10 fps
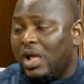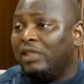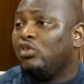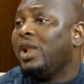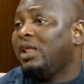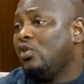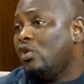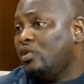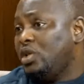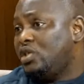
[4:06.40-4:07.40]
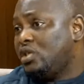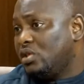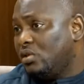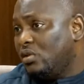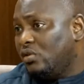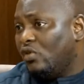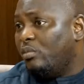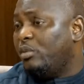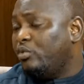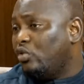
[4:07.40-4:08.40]
at all at all reach some
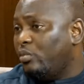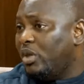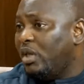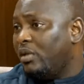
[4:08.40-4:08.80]
people to be